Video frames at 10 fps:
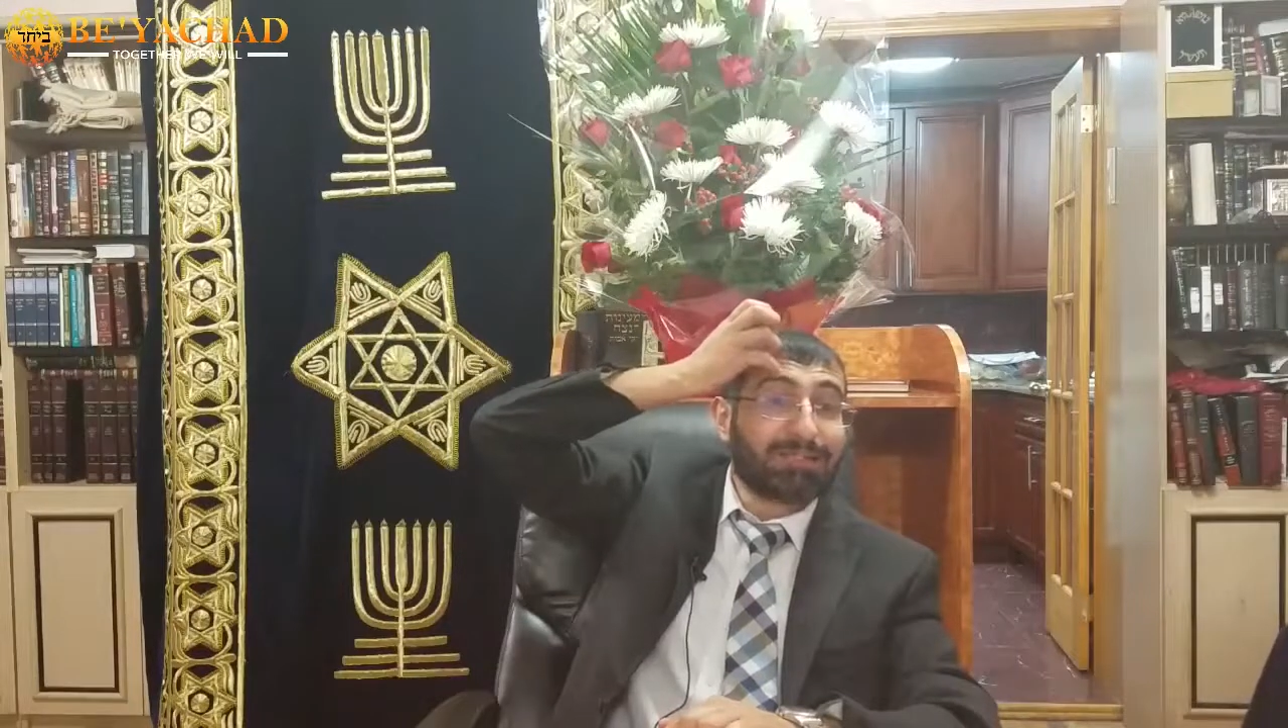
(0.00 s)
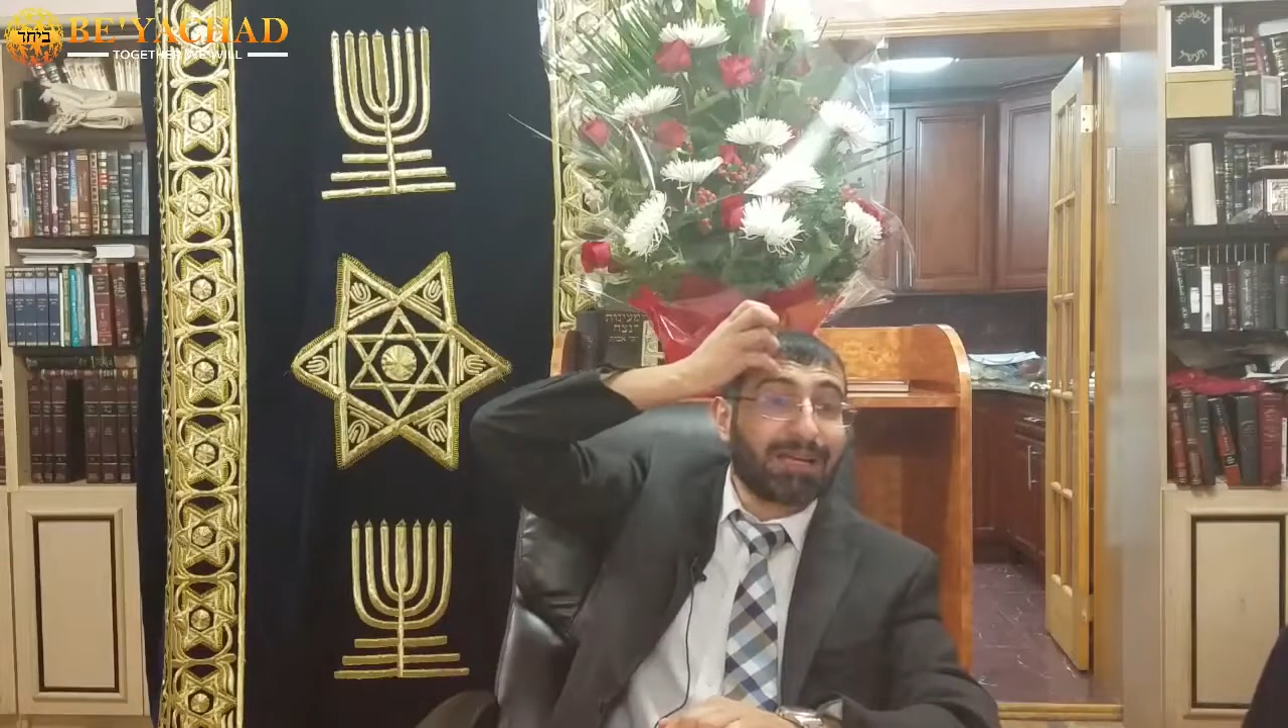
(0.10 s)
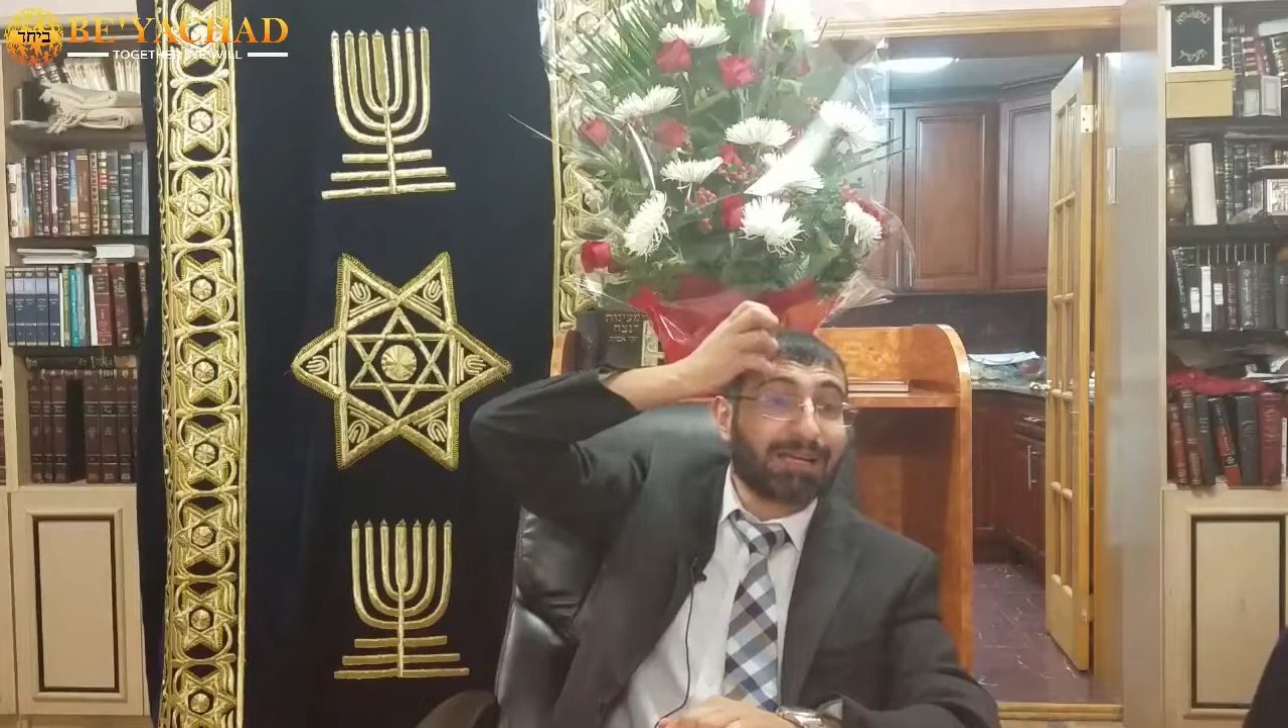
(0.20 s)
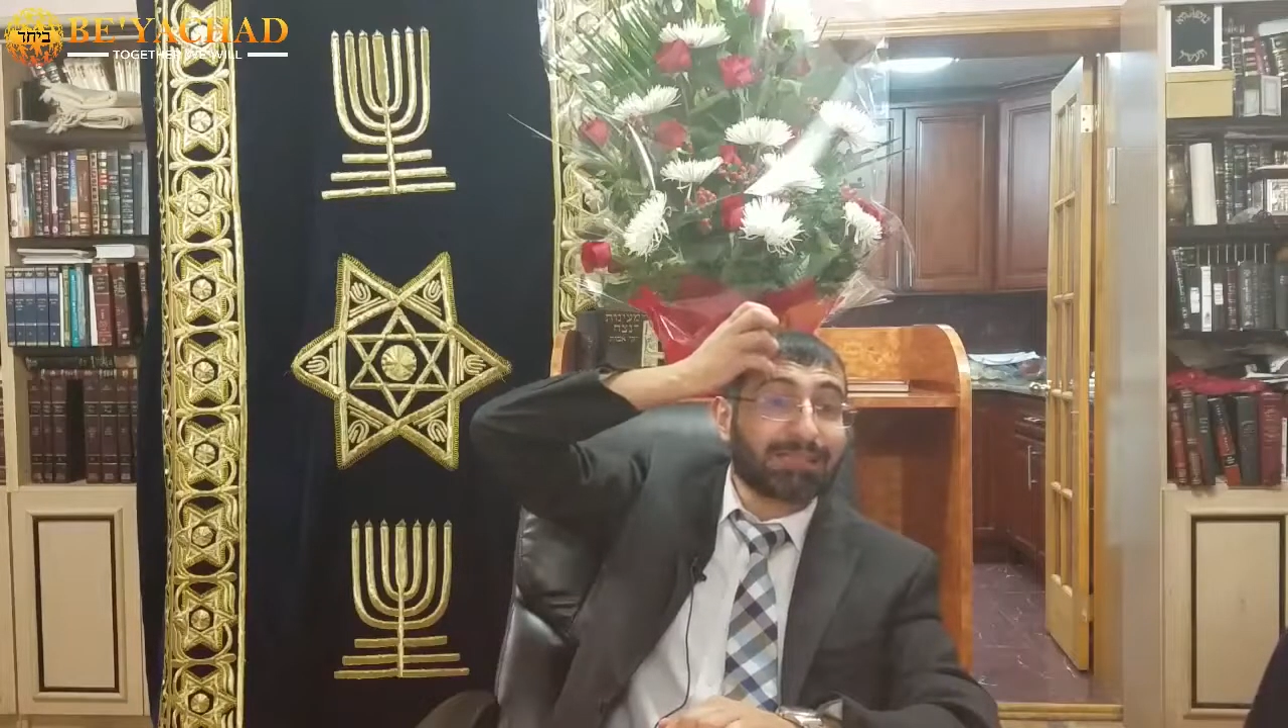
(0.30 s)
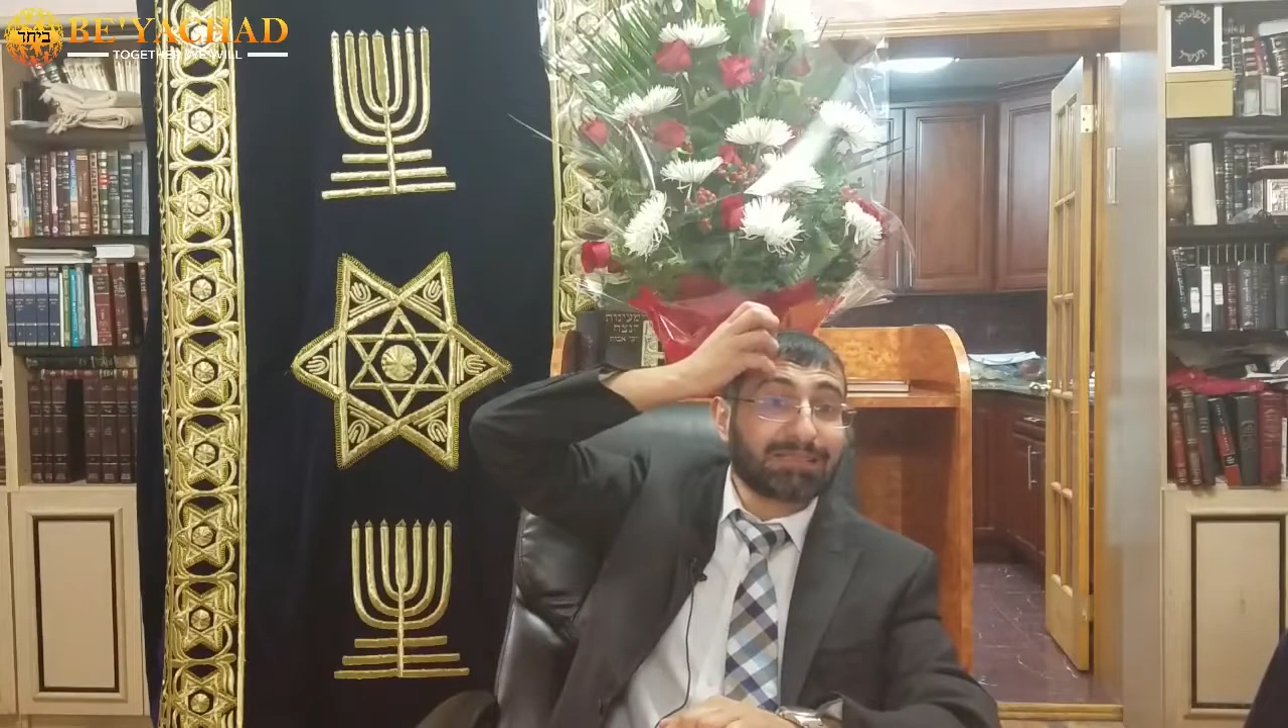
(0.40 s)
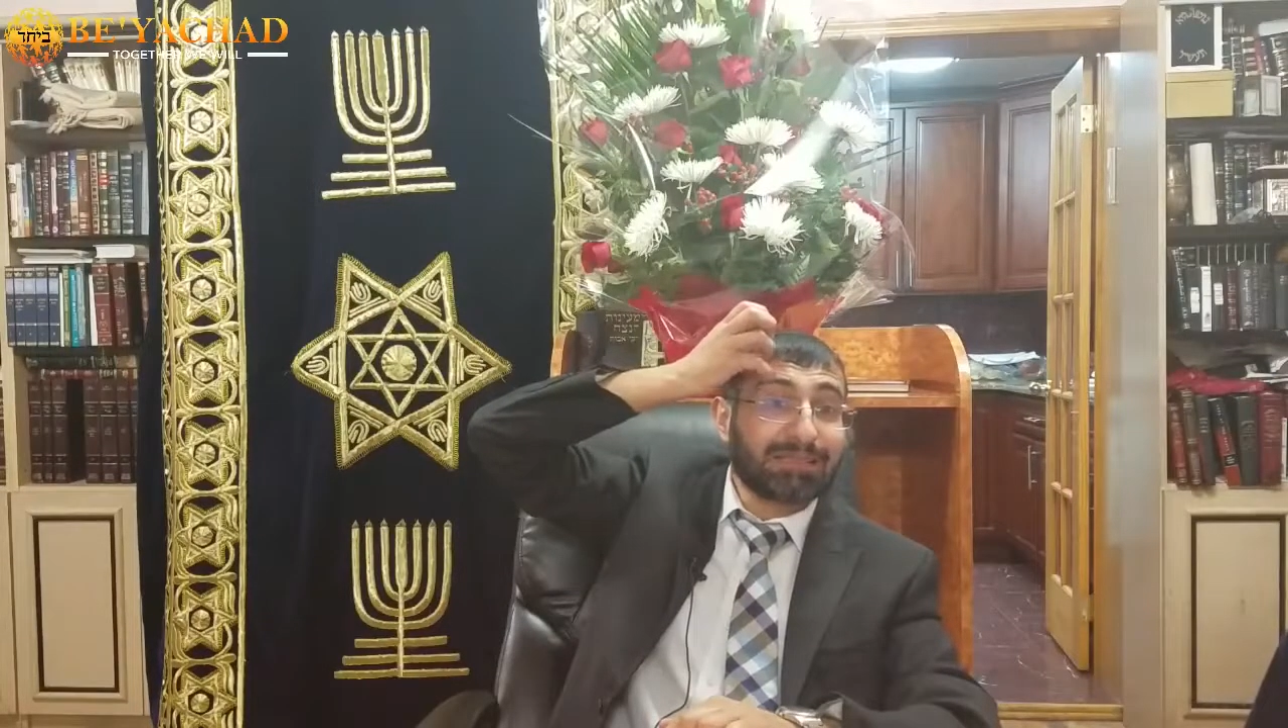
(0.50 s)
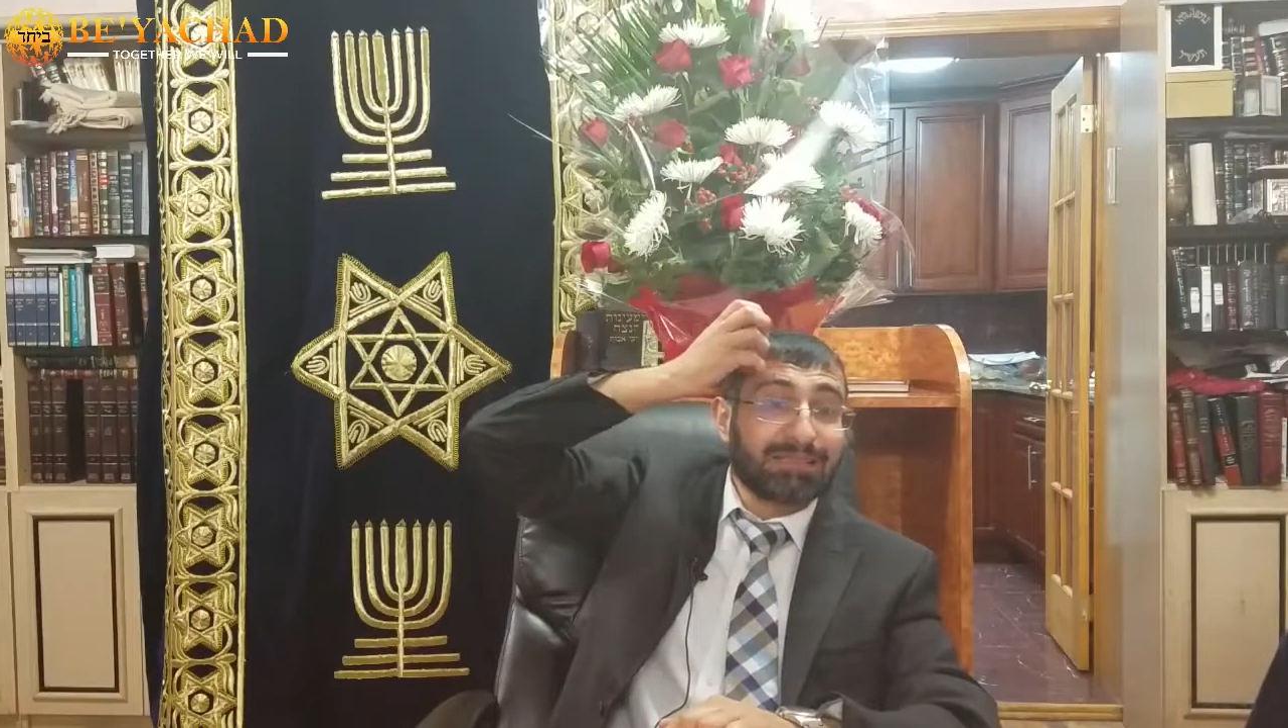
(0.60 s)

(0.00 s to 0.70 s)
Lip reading: us